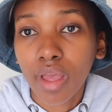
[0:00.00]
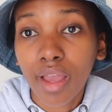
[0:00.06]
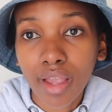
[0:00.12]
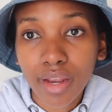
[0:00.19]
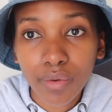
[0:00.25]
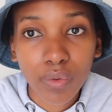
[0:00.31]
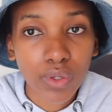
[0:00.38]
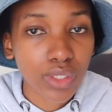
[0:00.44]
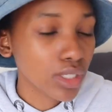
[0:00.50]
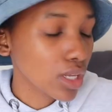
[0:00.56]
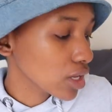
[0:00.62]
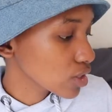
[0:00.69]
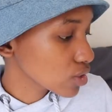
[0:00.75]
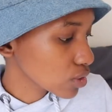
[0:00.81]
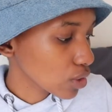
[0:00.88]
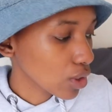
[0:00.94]
Anyways,
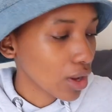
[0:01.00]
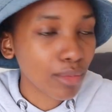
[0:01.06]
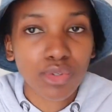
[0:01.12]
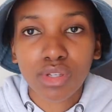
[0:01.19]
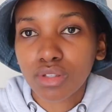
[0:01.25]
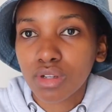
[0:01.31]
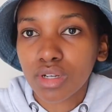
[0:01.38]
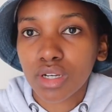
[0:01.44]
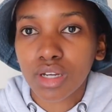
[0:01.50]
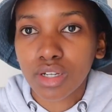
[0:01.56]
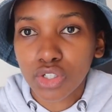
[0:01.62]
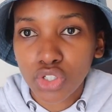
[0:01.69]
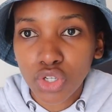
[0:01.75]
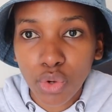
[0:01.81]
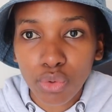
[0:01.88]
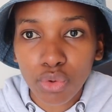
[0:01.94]
so I'm just gonna
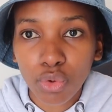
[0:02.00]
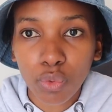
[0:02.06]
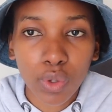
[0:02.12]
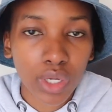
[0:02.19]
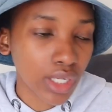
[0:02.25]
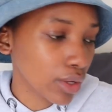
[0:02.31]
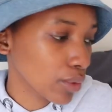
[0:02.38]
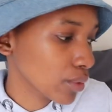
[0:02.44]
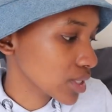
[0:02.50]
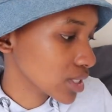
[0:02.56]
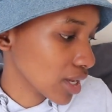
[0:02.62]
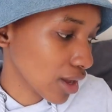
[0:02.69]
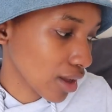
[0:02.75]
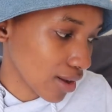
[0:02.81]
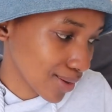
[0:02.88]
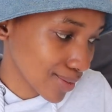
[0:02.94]
show you quickly what I
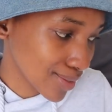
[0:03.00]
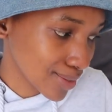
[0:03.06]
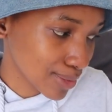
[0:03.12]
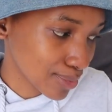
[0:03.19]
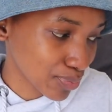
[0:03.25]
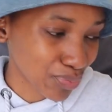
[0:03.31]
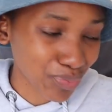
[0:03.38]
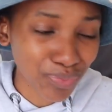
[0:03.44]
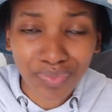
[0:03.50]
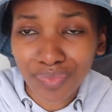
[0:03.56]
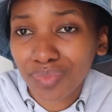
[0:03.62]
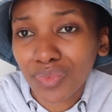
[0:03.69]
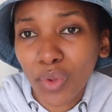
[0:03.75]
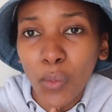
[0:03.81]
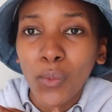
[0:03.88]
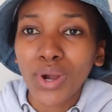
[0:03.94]
got,
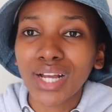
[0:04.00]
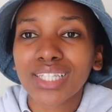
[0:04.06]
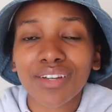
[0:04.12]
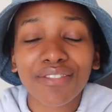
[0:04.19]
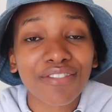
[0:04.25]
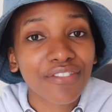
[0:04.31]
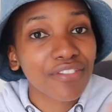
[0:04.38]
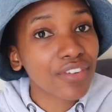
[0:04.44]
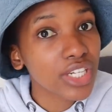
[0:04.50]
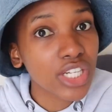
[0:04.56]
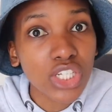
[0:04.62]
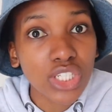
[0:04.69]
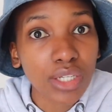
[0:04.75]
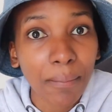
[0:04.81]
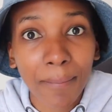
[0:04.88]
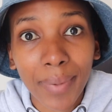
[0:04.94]
what
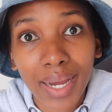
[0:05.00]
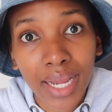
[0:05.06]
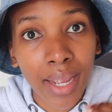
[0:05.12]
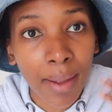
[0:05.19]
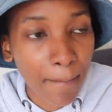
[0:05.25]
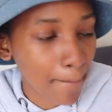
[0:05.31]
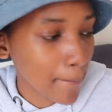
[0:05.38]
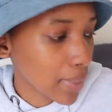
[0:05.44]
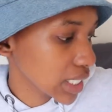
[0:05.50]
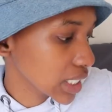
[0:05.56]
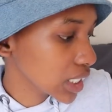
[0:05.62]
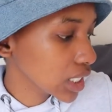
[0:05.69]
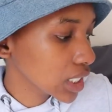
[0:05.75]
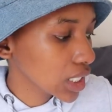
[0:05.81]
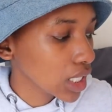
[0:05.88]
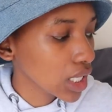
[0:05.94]
finished my
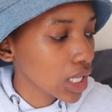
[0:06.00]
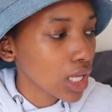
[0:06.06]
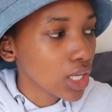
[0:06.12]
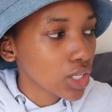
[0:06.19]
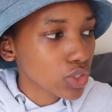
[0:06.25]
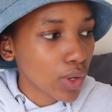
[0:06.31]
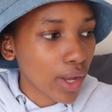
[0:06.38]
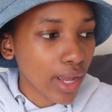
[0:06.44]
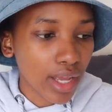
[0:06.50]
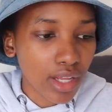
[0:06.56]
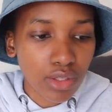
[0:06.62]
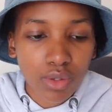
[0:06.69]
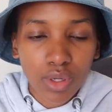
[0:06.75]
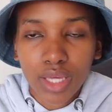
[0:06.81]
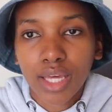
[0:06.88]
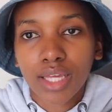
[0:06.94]
money. So I had
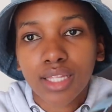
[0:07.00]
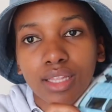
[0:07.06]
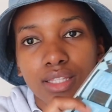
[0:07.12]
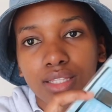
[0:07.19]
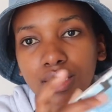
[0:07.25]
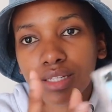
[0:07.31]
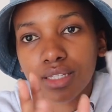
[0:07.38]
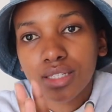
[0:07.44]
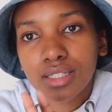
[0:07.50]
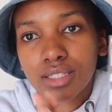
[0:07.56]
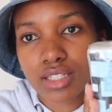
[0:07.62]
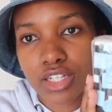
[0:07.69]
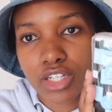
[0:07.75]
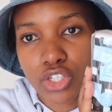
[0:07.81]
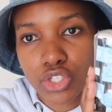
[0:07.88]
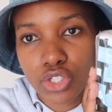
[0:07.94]
to get this
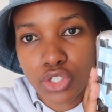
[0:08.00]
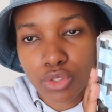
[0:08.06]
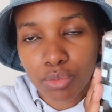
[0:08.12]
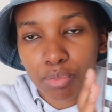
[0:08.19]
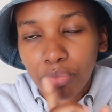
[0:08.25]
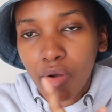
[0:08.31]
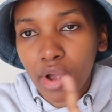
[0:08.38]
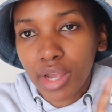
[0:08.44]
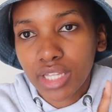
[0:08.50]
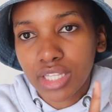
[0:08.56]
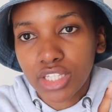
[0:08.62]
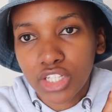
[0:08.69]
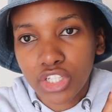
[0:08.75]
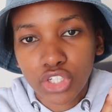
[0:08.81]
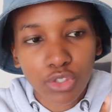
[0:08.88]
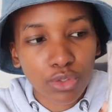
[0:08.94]
tissue, pocket
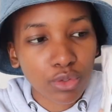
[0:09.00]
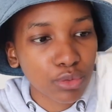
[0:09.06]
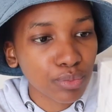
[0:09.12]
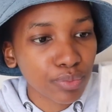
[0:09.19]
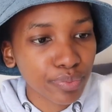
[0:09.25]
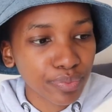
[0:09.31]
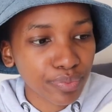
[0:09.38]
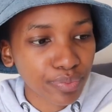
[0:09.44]
tissue.